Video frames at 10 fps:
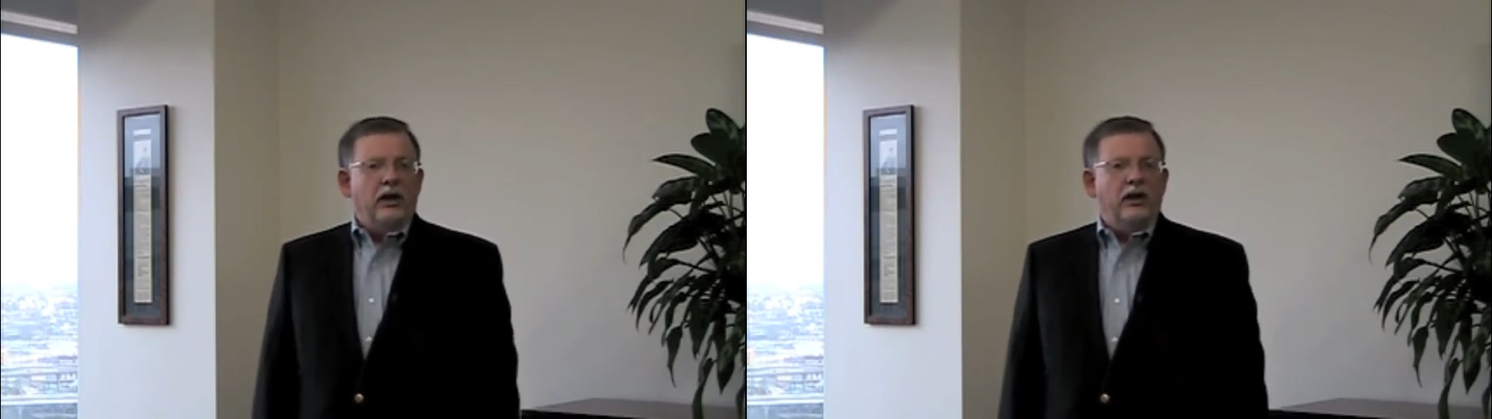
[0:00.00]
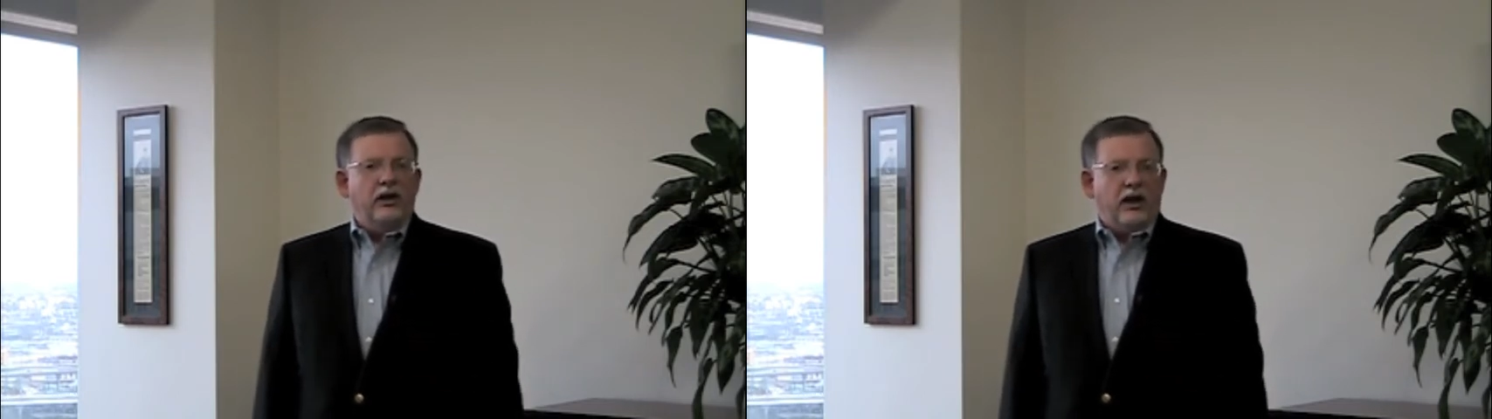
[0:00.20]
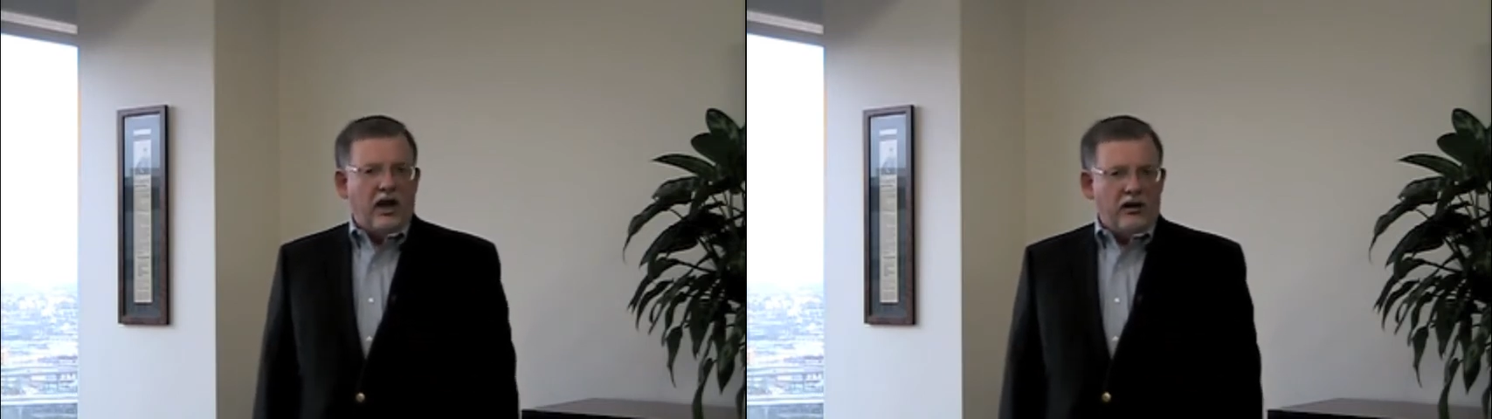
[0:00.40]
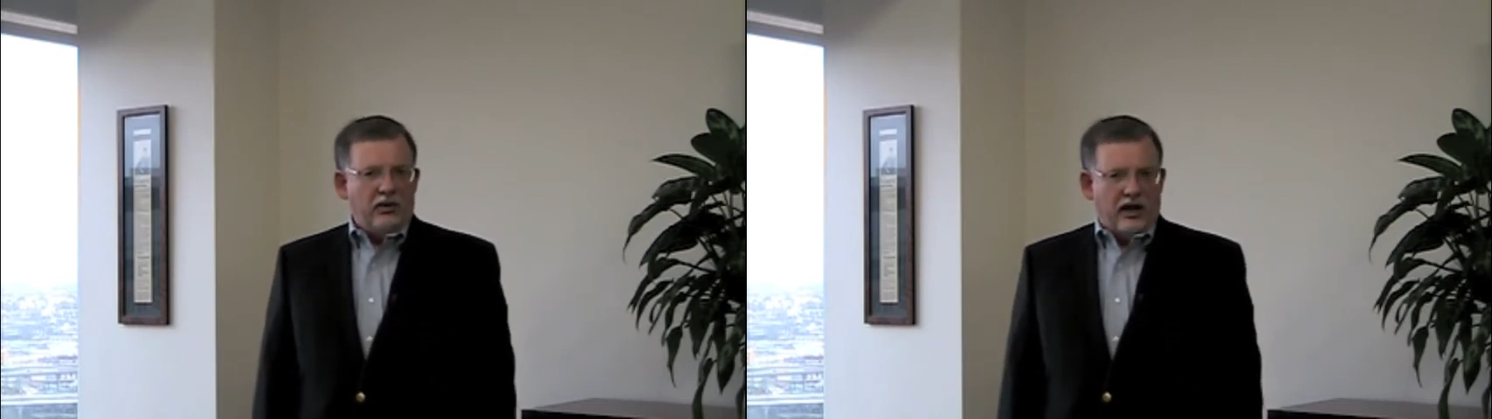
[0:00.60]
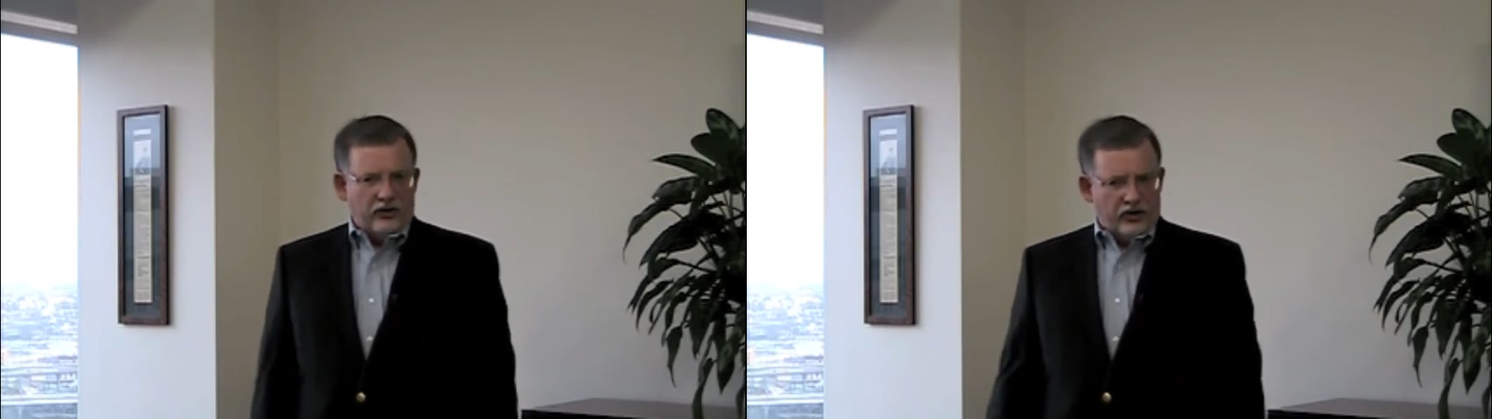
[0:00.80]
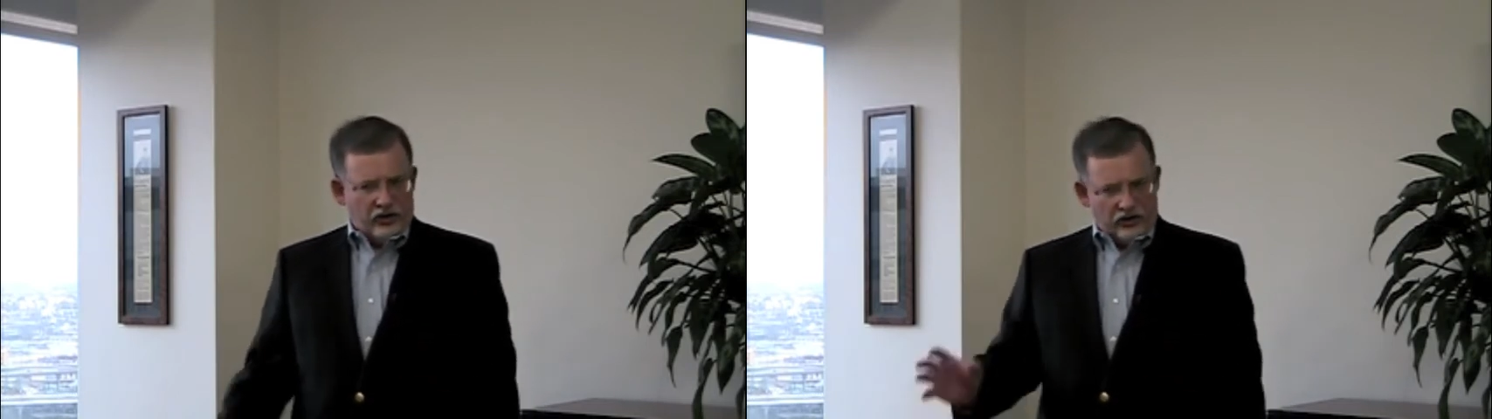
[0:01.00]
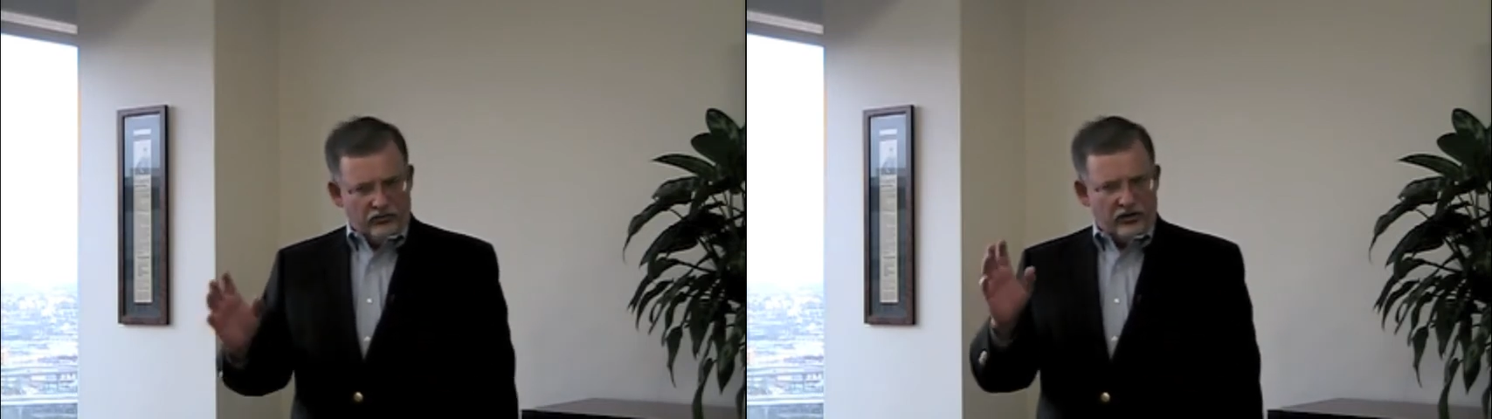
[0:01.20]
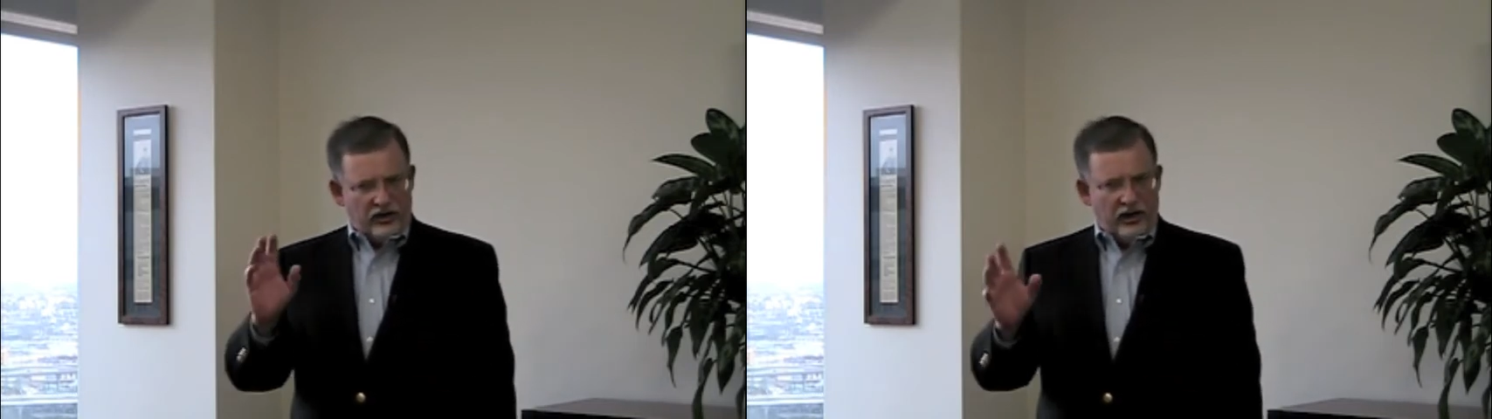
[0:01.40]
In the Kanban
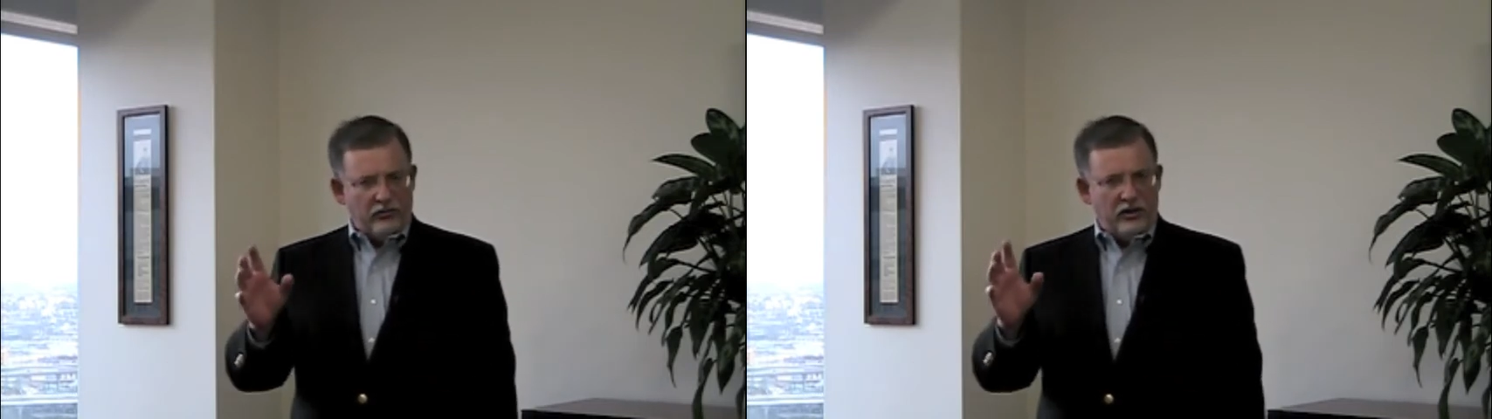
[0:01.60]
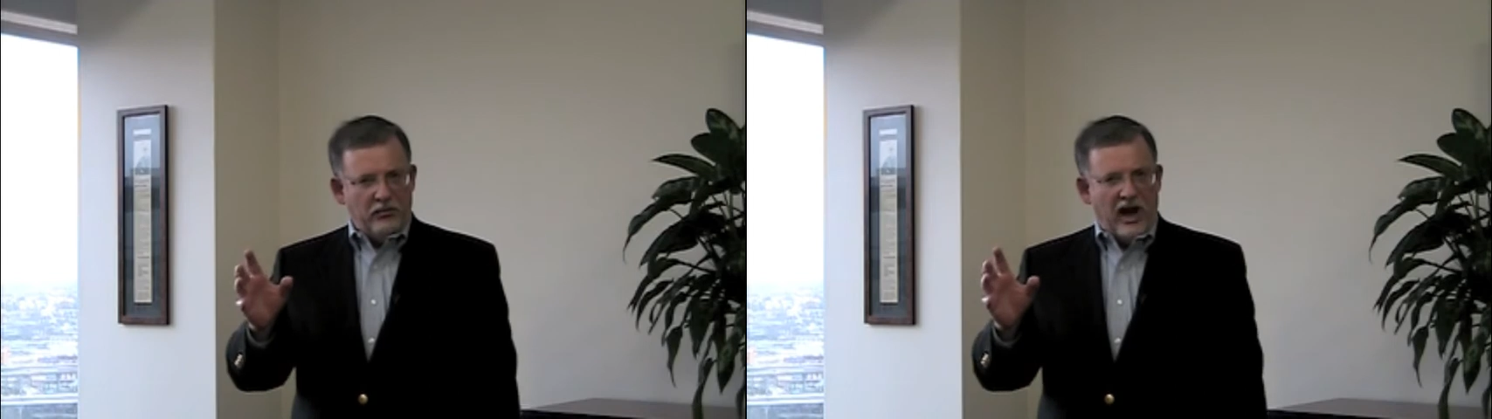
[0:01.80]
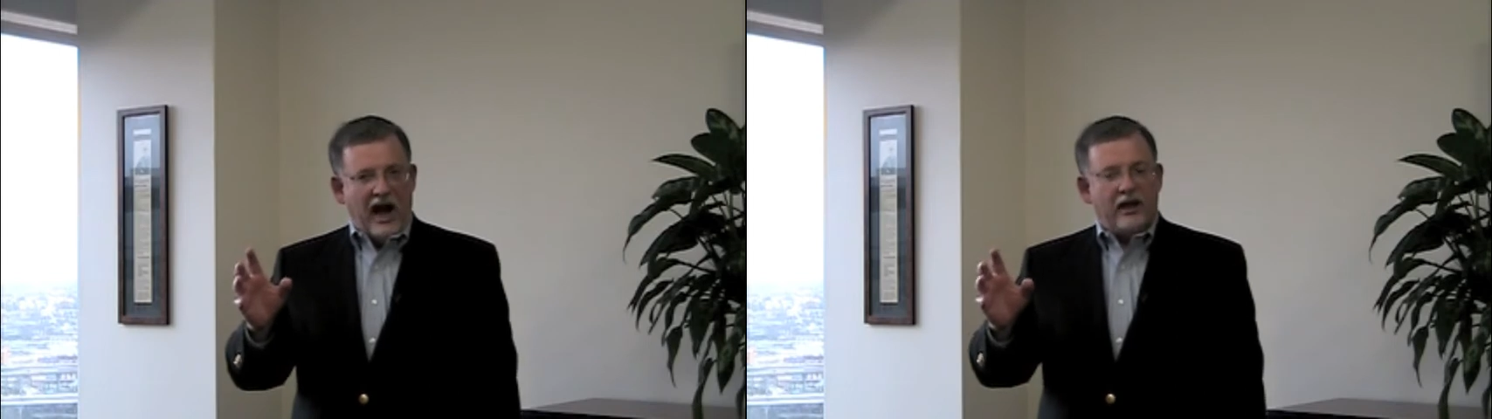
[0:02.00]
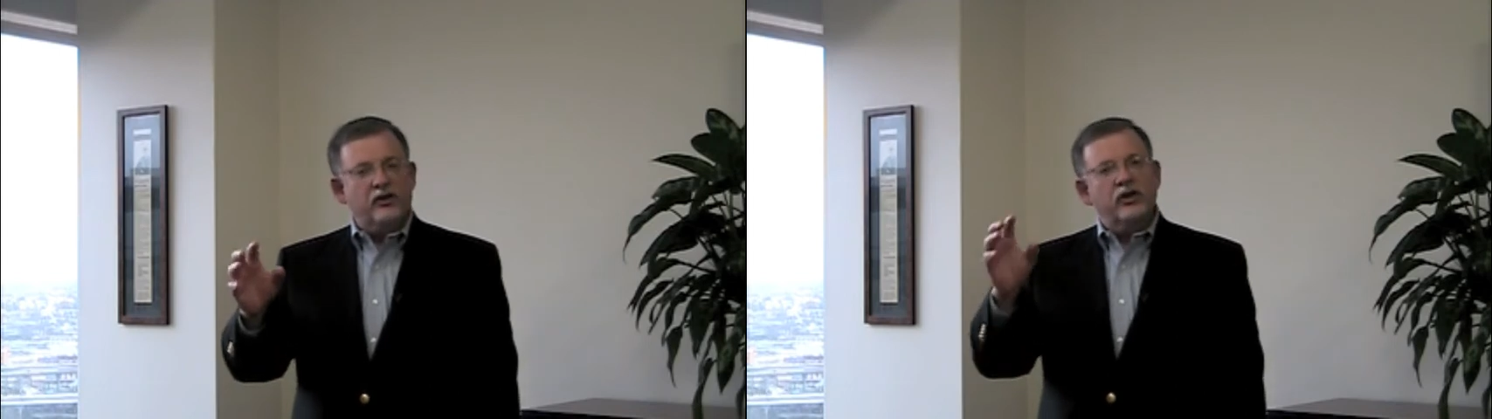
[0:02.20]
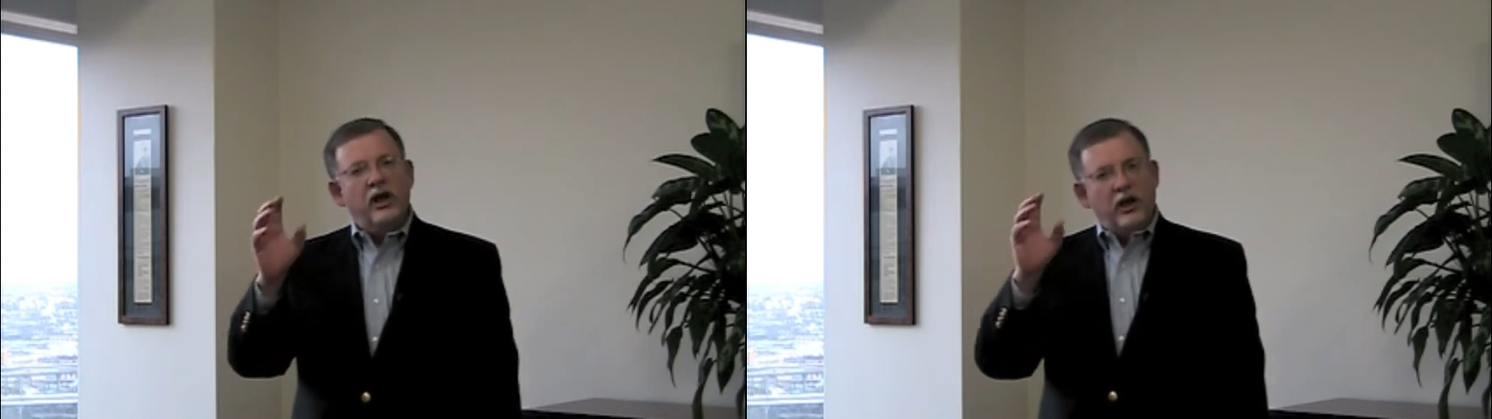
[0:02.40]
systems, the empty box